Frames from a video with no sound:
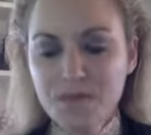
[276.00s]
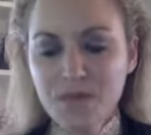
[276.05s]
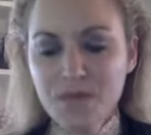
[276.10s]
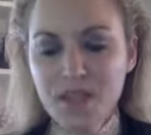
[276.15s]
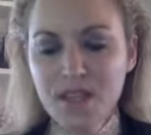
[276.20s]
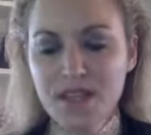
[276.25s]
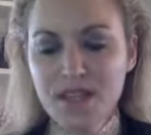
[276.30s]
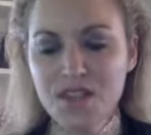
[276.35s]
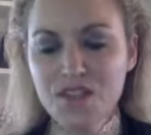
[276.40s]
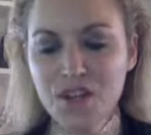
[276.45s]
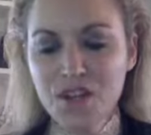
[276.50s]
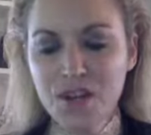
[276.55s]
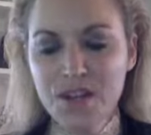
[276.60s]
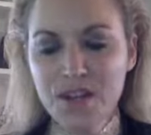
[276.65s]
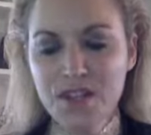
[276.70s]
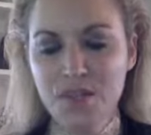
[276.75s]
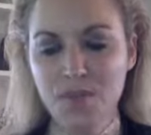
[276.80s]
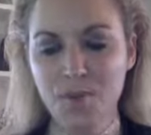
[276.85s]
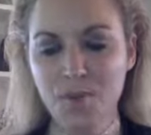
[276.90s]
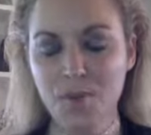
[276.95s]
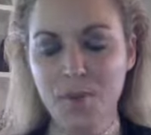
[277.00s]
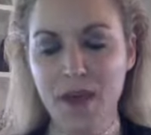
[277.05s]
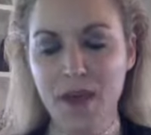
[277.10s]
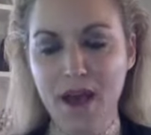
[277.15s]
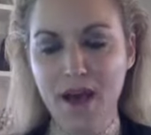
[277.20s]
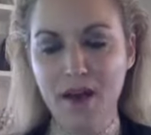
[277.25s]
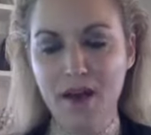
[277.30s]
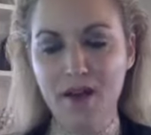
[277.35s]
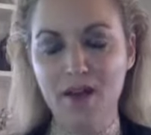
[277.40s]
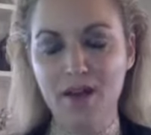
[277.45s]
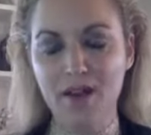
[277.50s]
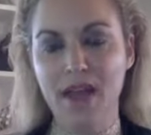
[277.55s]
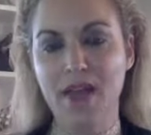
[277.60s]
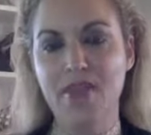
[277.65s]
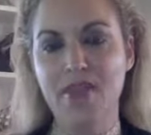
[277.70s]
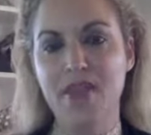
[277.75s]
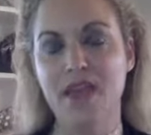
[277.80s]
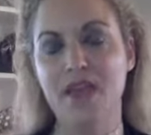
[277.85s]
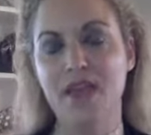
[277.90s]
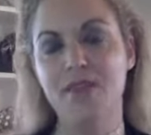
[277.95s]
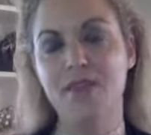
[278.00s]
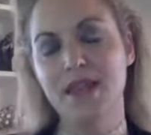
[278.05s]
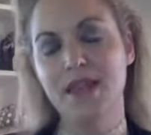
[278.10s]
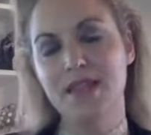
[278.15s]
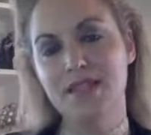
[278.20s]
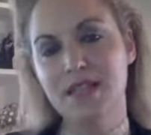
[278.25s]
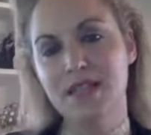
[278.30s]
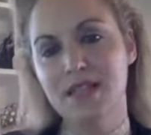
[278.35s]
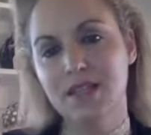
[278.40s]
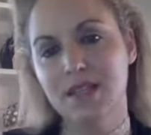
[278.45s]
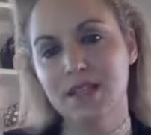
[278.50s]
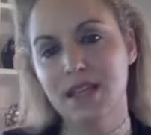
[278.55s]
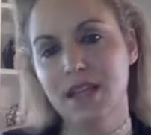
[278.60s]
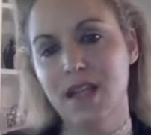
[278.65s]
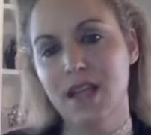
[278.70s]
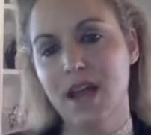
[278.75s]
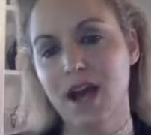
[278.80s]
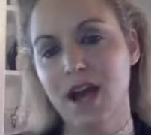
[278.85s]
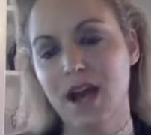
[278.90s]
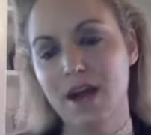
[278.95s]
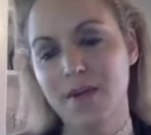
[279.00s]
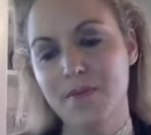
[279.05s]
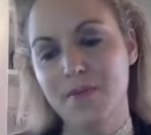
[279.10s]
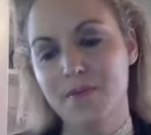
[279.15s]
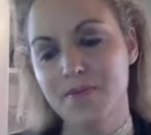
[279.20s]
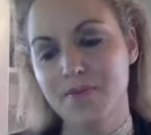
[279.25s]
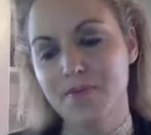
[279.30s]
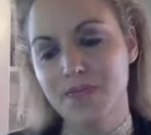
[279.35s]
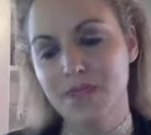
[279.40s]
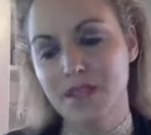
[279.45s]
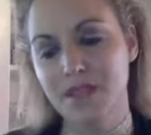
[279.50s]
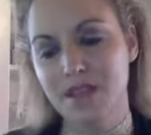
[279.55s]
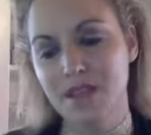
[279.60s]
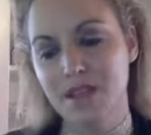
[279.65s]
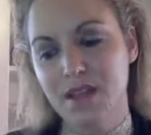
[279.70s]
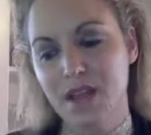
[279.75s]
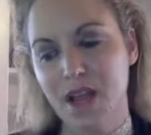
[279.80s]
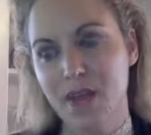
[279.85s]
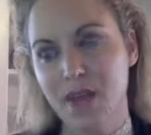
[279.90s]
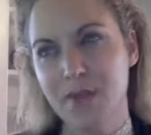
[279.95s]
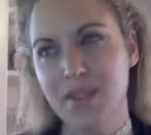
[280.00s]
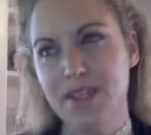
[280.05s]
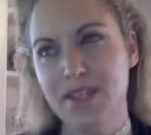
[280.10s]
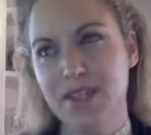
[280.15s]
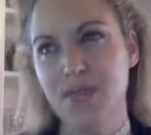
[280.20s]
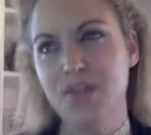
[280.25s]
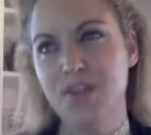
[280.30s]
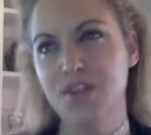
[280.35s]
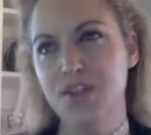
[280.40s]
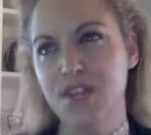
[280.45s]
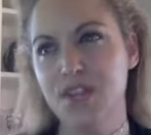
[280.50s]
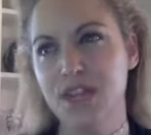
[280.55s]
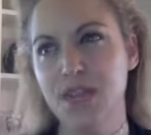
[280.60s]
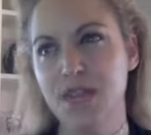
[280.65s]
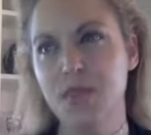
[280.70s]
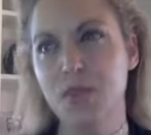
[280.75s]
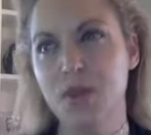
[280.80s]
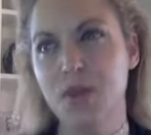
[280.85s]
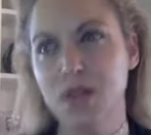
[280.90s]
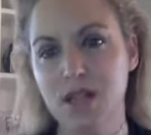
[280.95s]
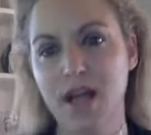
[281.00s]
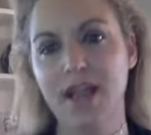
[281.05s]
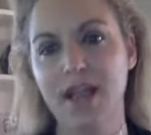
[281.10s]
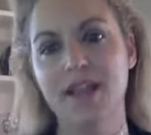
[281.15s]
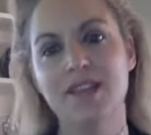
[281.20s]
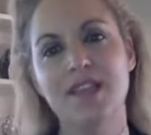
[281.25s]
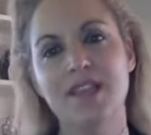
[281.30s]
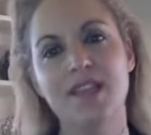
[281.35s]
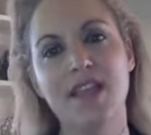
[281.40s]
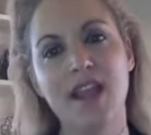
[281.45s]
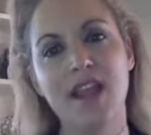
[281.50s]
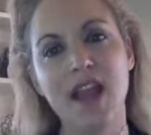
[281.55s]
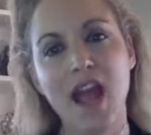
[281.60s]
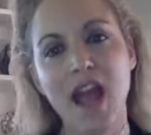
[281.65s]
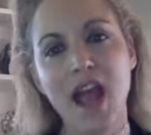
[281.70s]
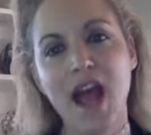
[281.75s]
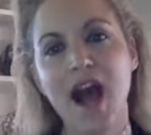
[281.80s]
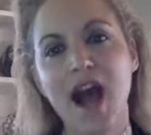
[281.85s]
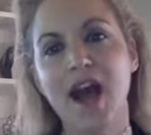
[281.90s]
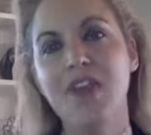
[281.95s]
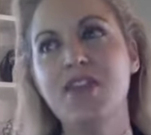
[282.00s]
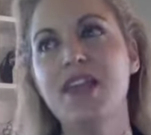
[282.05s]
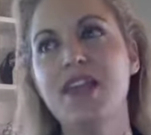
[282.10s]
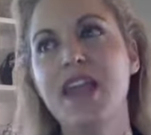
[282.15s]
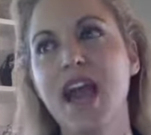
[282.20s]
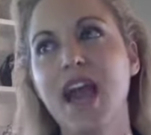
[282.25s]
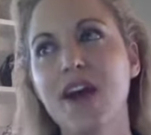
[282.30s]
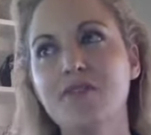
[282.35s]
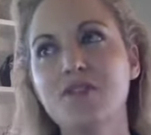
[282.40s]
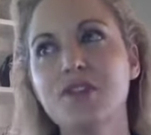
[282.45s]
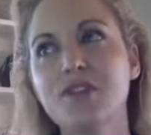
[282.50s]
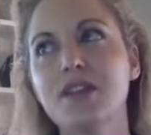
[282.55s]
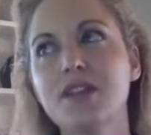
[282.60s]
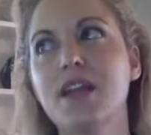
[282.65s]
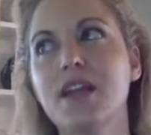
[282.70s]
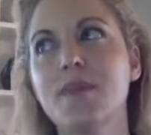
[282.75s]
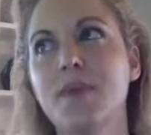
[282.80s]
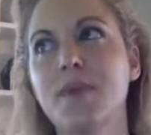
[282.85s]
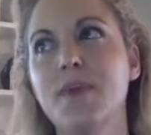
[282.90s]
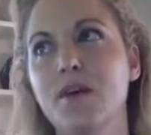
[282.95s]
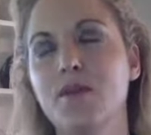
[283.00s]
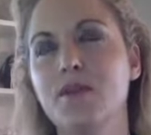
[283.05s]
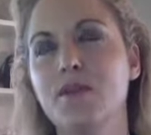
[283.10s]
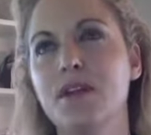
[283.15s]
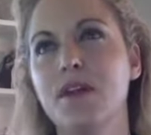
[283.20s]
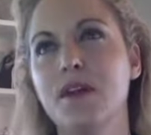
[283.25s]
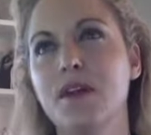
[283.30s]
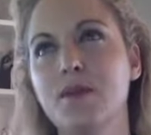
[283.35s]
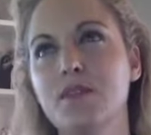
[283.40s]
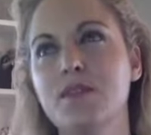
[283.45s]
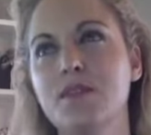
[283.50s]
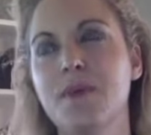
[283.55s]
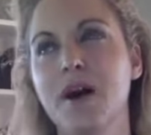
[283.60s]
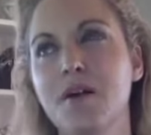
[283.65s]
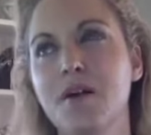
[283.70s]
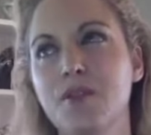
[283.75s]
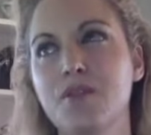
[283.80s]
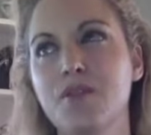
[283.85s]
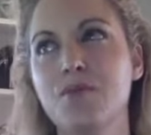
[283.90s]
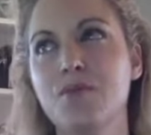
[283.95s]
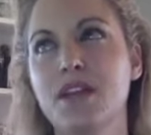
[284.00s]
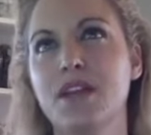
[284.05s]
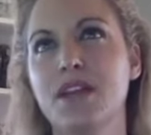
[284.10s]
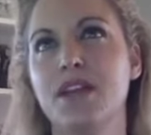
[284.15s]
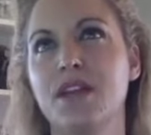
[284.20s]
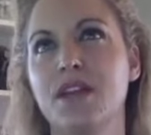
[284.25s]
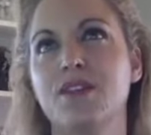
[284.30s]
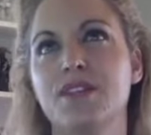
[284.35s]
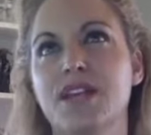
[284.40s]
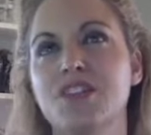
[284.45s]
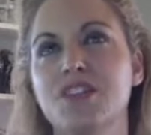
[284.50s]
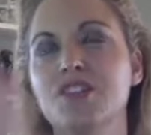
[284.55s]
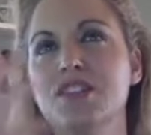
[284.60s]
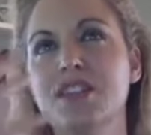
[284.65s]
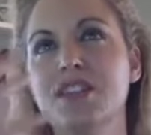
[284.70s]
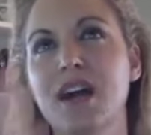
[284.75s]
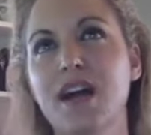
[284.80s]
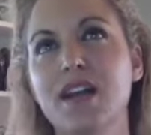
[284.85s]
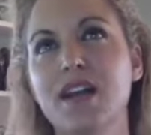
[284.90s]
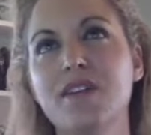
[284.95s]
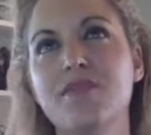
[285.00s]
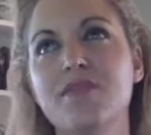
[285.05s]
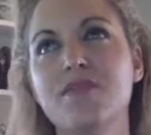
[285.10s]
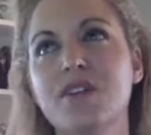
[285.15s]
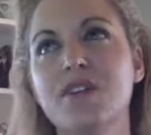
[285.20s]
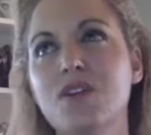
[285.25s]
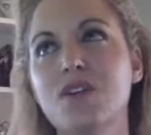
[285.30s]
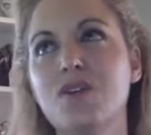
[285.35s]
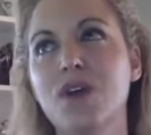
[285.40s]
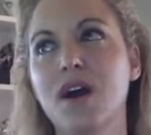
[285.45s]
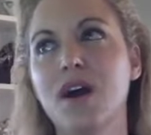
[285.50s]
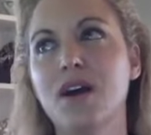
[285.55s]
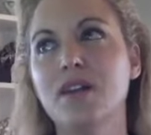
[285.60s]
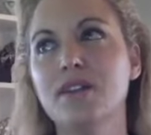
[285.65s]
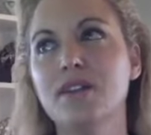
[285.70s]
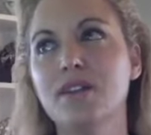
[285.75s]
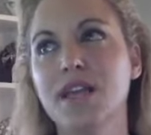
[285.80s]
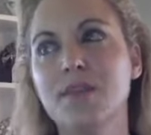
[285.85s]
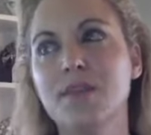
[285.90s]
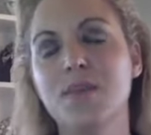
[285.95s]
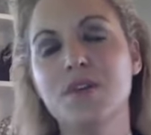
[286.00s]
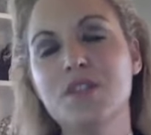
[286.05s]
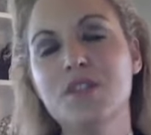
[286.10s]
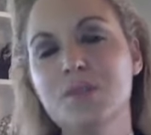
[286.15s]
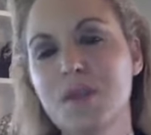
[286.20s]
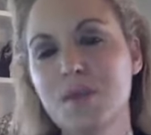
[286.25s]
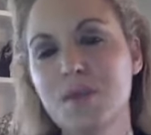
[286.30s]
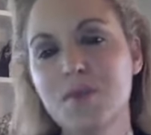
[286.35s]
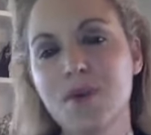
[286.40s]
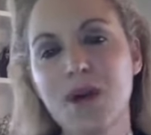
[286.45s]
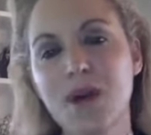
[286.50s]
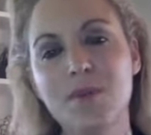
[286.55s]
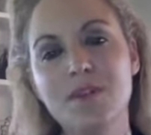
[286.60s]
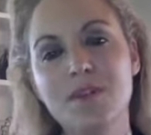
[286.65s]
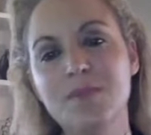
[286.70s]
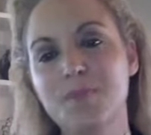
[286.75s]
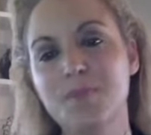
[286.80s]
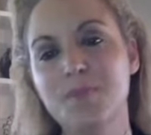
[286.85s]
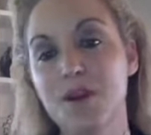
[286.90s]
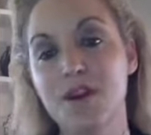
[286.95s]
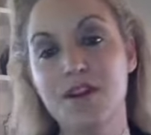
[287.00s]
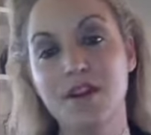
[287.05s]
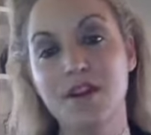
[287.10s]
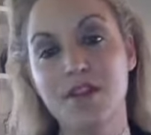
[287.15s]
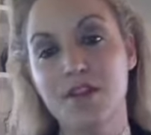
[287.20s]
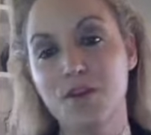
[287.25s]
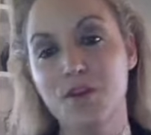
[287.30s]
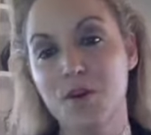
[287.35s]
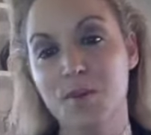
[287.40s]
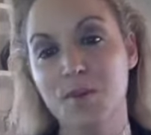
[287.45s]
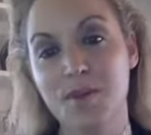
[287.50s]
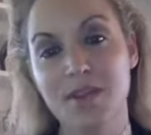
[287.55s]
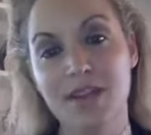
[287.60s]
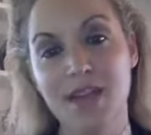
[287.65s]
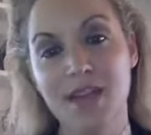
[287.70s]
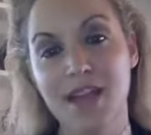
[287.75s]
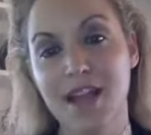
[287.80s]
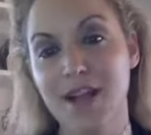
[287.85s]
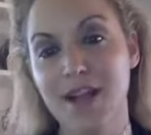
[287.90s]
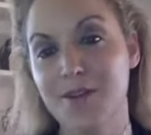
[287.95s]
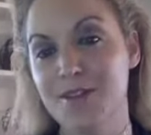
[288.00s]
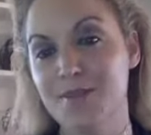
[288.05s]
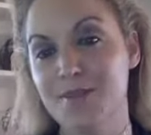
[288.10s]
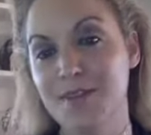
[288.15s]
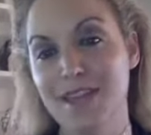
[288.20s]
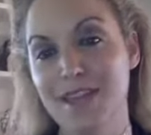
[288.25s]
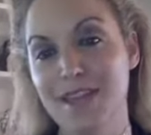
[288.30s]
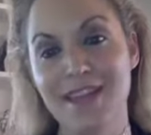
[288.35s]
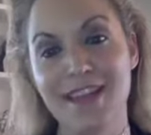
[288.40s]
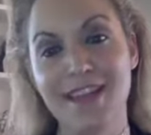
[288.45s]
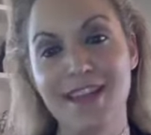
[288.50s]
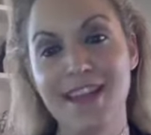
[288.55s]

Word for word: it started to propel. And then basically, um, I would say we started to get more clients. And then I think after like about, it was about three years, I just kind of, you know, like most people, I was burnt on the corporate thing. I was making